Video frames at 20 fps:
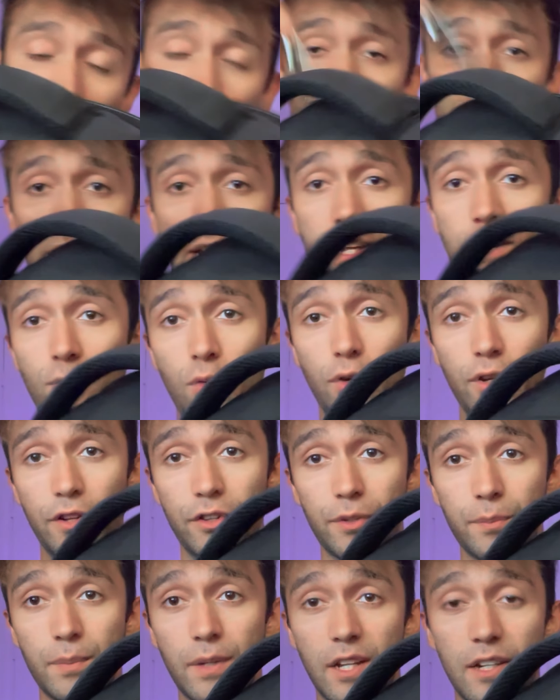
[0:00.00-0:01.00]
Oh, and I have one
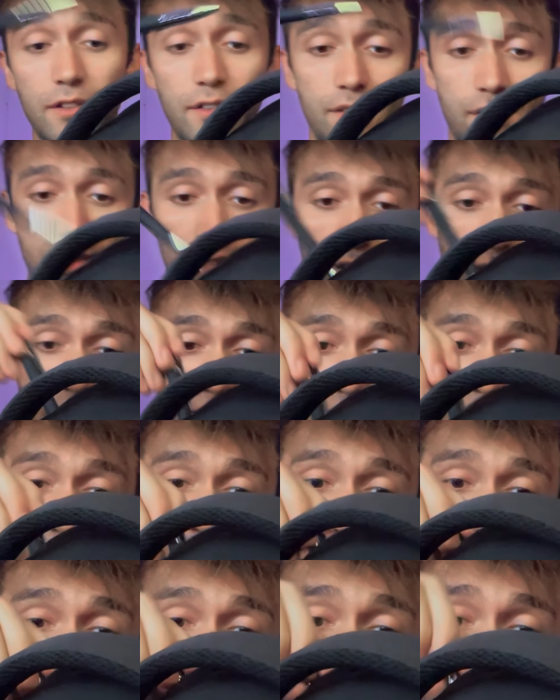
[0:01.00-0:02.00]
other pen just in case I need another